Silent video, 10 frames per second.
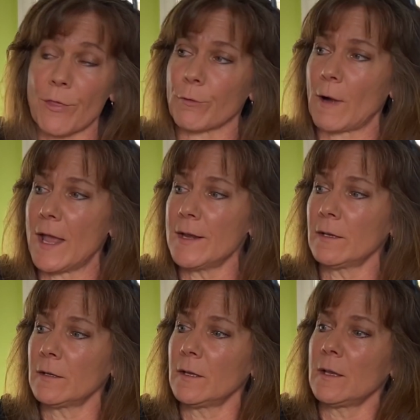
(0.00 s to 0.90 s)
thread.
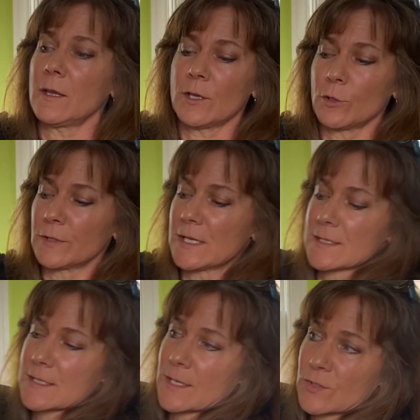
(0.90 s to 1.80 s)
You'll need
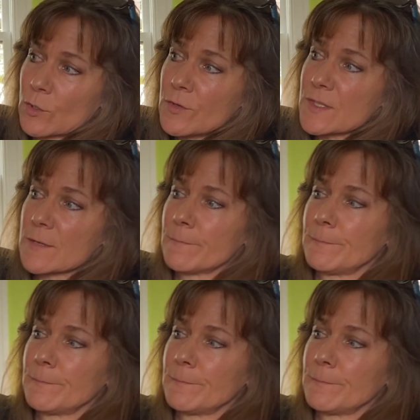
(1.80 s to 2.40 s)
scissors.